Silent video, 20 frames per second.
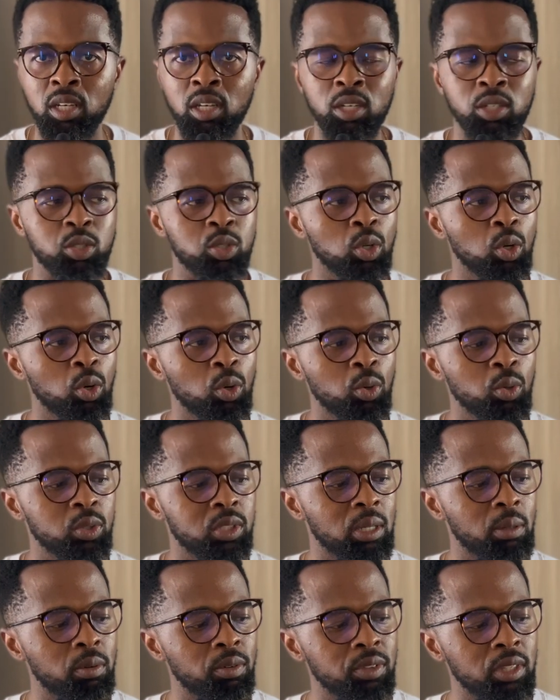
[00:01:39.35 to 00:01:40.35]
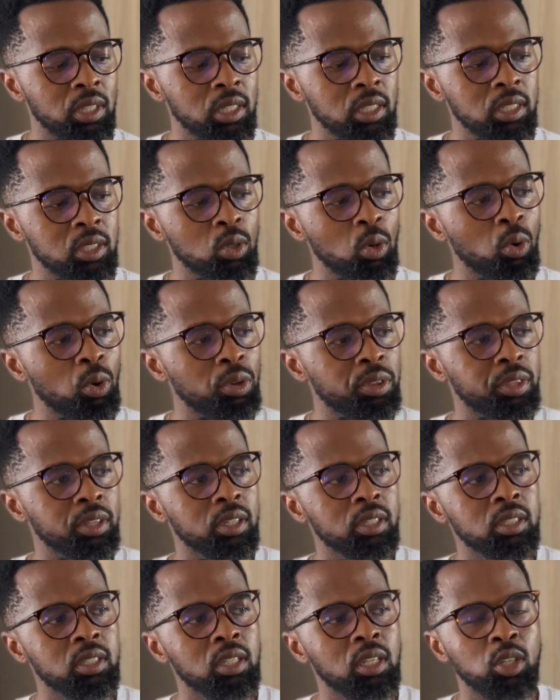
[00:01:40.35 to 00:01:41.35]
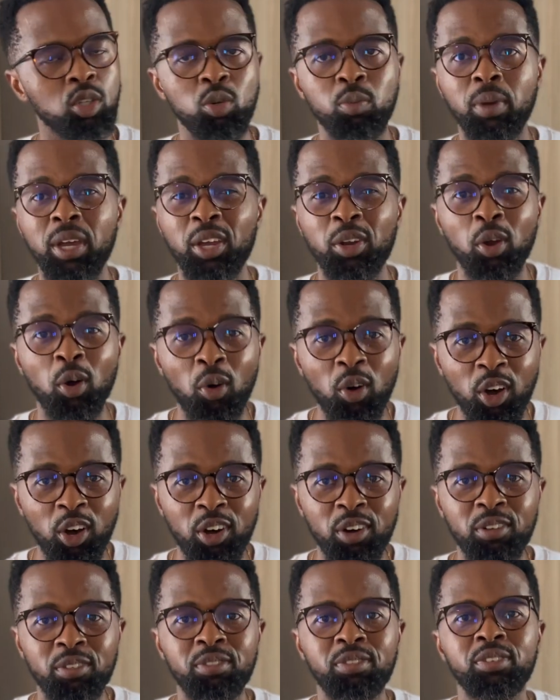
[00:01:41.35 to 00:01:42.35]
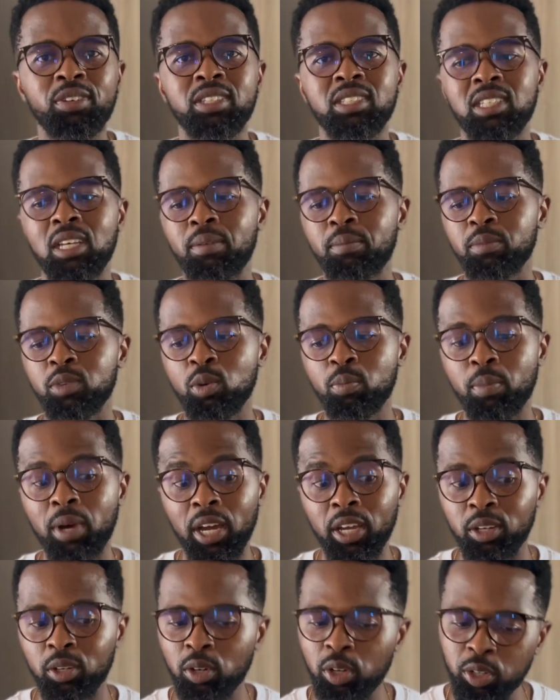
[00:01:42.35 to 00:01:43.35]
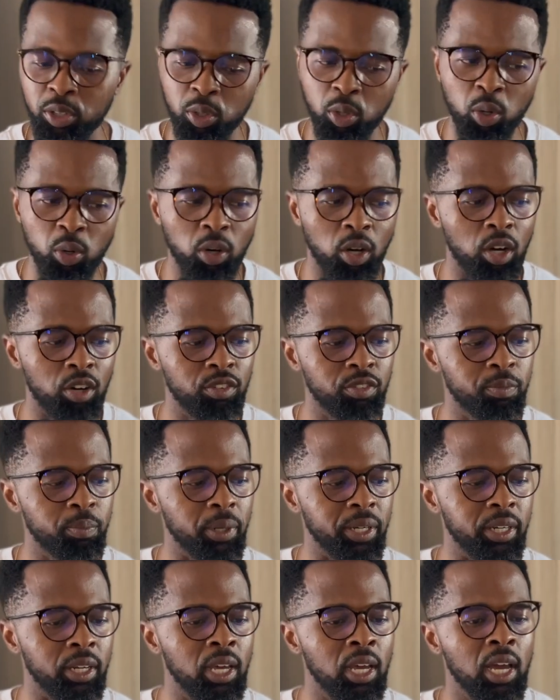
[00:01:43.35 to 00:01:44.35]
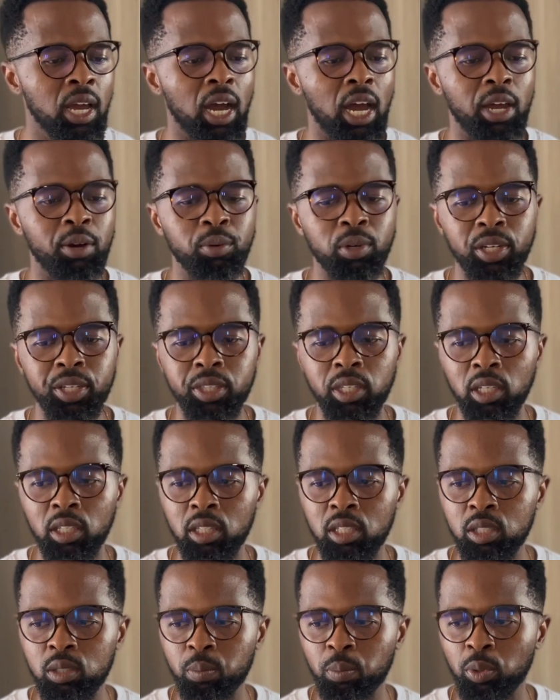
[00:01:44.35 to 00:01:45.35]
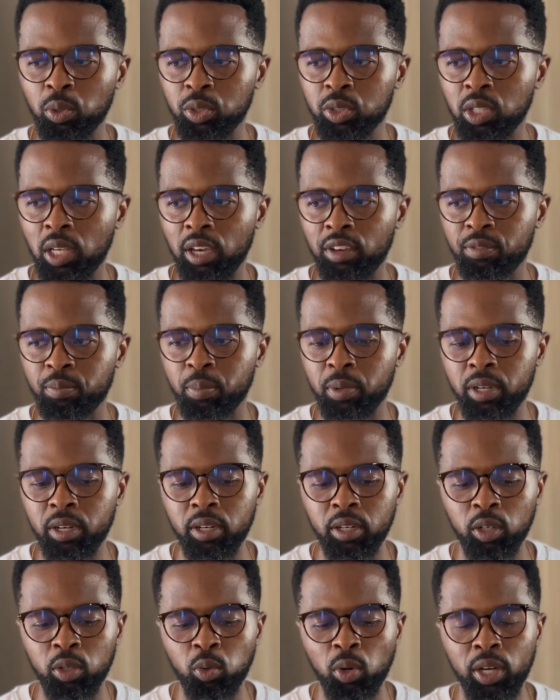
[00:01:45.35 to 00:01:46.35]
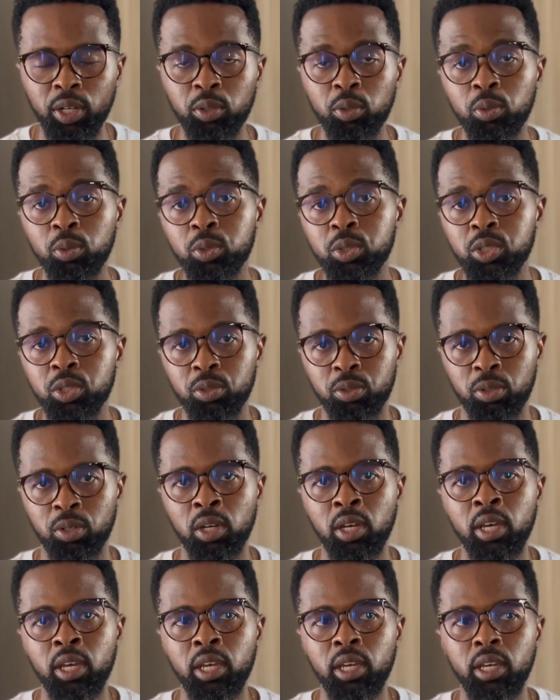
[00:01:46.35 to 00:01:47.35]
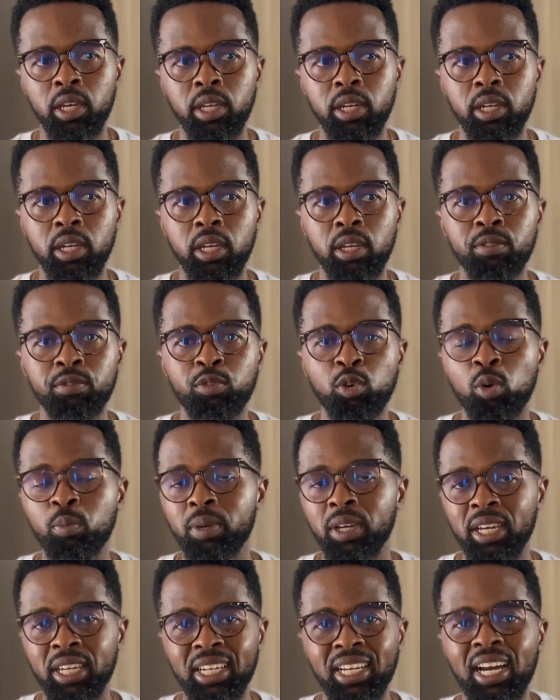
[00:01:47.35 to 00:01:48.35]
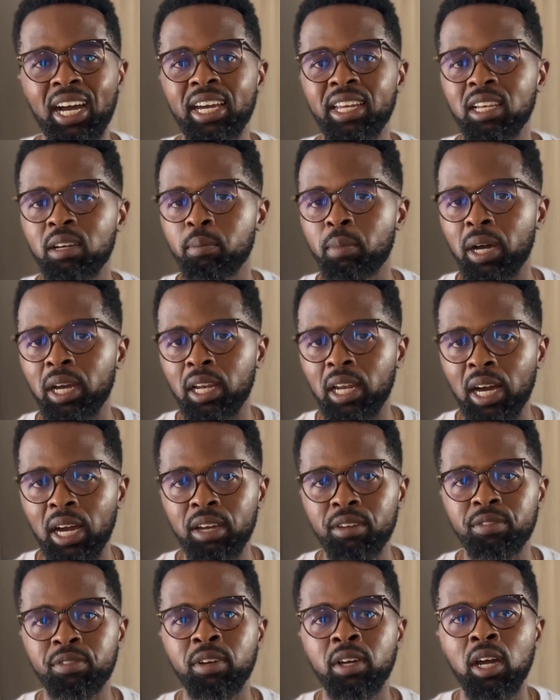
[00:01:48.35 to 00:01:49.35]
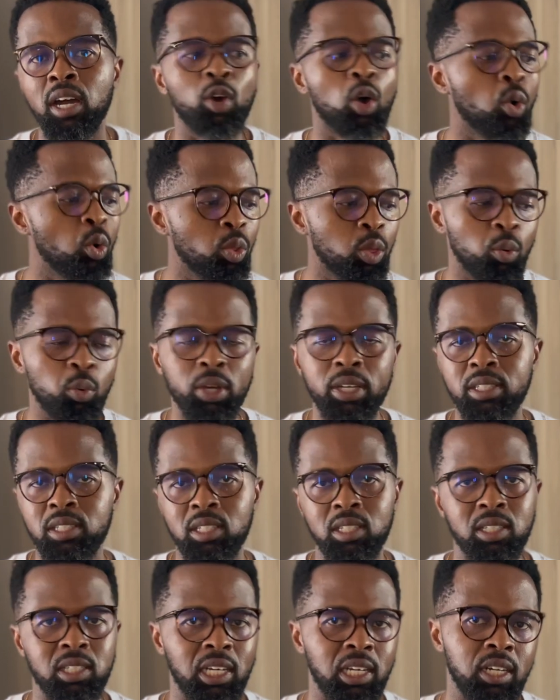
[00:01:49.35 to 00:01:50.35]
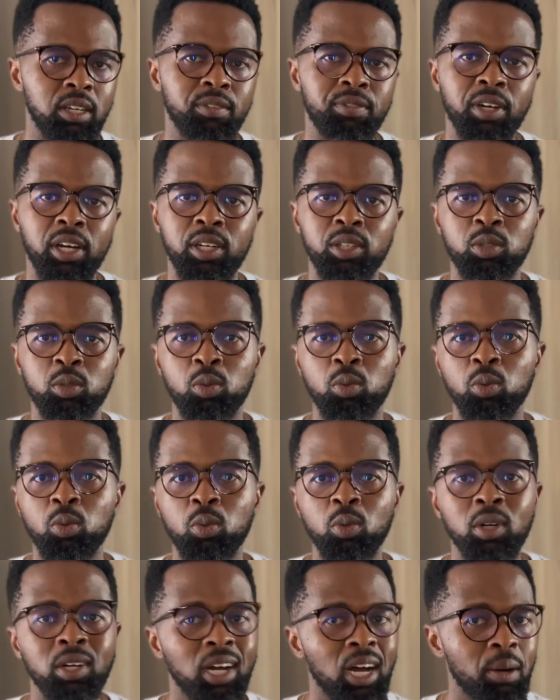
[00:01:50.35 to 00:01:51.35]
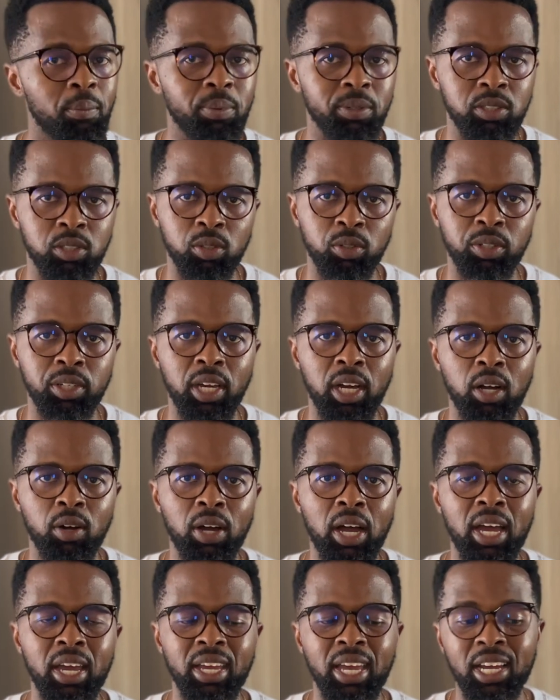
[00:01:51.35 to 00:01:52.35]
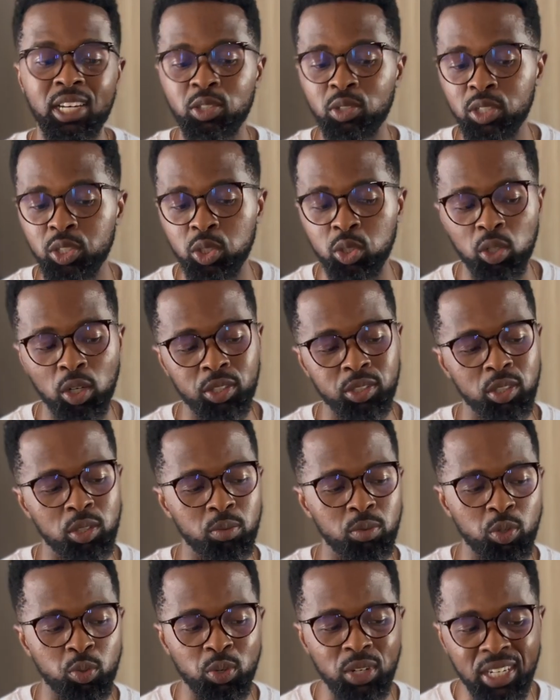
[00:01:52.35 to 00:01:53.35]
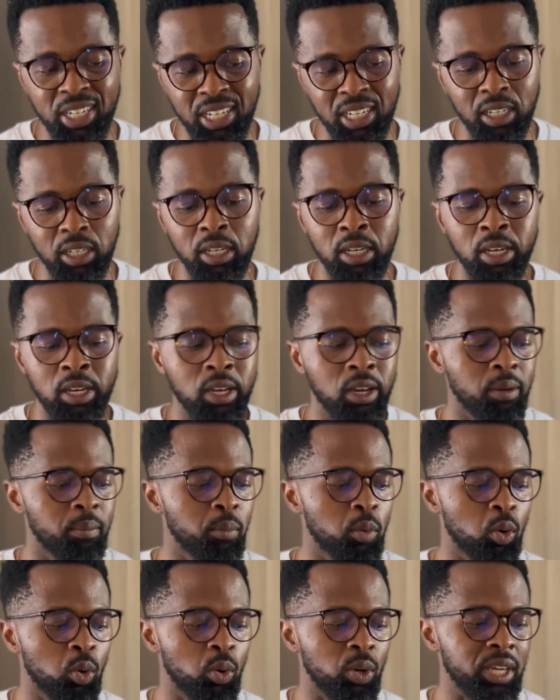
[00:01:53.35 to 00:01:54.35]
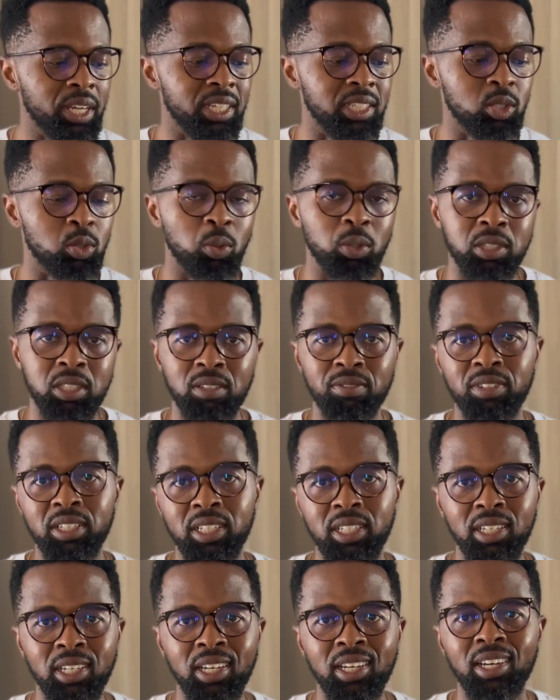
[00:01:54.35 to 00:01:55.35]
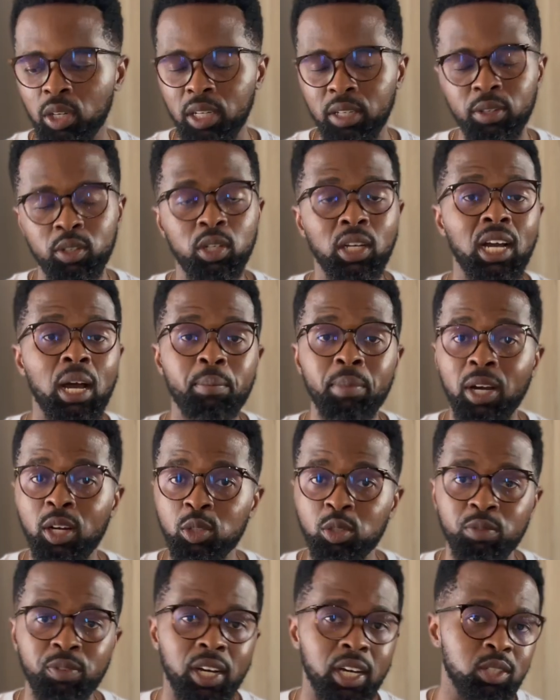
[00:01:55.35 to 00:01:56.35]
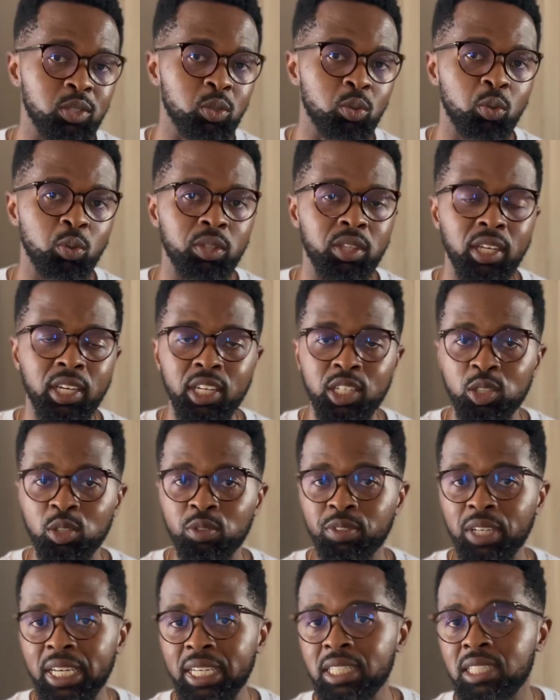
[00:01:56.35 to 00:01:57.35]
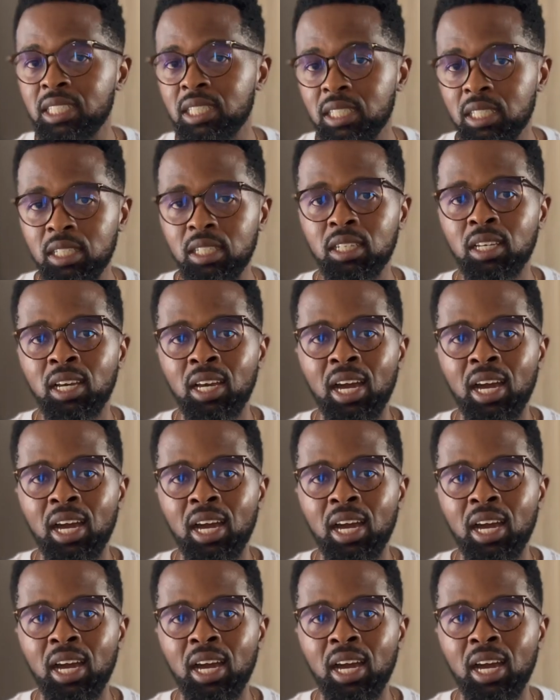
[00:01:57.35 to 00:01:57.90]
So some of these authors you may know of, some you might not know of, but I really think these books have been quite crucial in informing and guiding my life all the way since I left high school up until now. I actually started reading more exhaustively in coming out of high school at the age of 18.